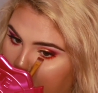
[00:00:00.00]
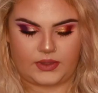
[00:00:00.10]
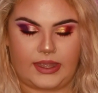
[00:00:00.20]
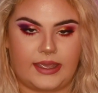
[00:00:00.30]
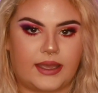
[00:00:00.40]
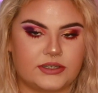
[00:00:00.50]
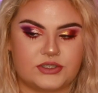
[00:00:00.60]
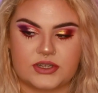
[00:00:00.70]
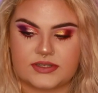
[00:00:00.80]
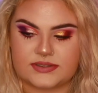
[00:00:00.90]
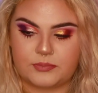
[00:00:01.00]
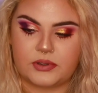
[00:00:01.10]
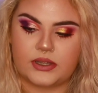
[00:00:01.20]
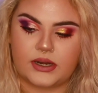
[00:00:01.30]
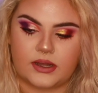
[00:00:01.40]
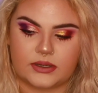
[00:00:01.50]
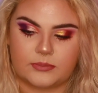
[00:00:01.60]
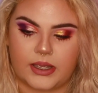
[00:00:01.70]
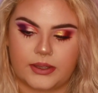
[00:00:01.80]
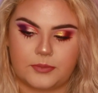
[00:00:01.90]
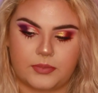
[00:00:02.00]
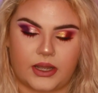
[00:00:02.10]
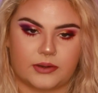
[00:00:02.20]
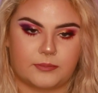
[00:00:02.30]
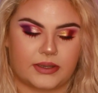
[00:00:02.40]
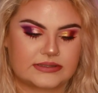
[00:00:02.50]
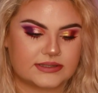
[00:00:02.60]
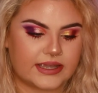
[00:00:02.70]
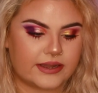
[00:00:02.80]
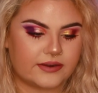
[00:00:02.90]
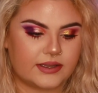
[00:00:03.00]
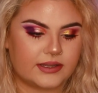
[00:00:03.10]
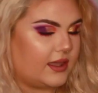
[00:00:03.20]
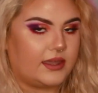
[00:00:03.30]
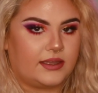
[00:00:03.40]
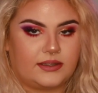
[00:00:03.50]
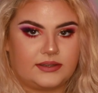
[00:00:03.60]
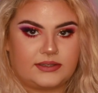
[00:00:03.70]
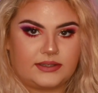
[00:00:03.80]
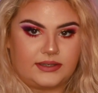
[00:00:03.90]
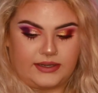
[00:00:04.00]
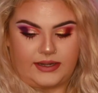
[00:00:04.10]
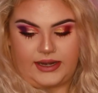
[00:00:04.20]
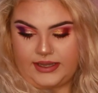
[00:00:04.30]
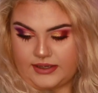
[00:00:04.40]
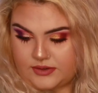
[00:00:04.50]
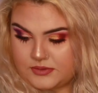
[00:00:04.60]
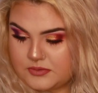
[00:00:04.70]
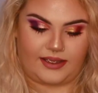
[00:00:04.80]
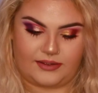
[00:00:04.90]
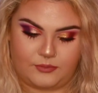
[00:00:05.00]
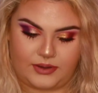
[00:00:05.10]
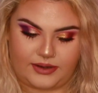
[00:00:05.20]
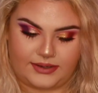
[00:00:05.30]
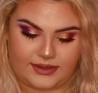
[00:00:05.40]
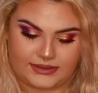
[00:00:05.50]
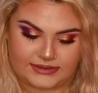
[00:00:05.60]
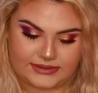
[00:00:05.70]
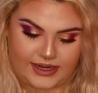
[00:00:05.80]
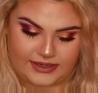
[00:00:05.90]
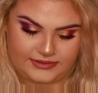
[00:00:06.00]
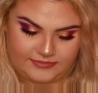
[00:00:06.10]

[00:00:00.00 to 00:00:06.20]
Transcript: Okay, I just put on my bottom mascara, and now we are not done.